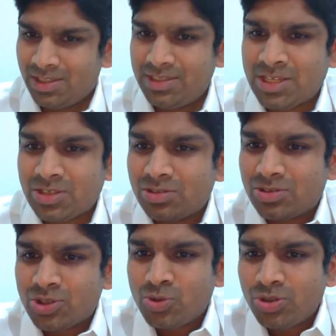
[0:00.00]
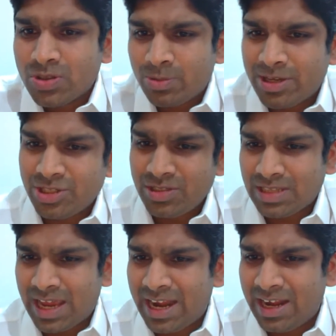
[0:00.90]
Just shoot those questions
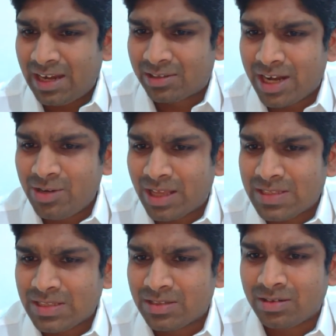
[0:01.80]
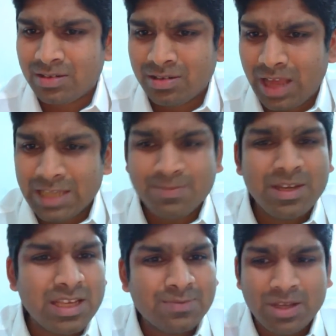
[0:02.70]
and I'll try to answer as
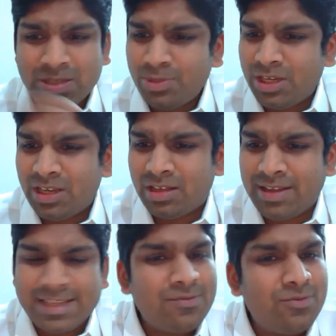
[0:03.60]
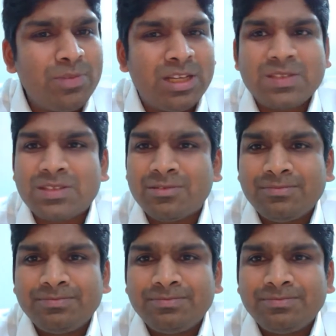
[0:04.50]
many as possible in the next few minutes.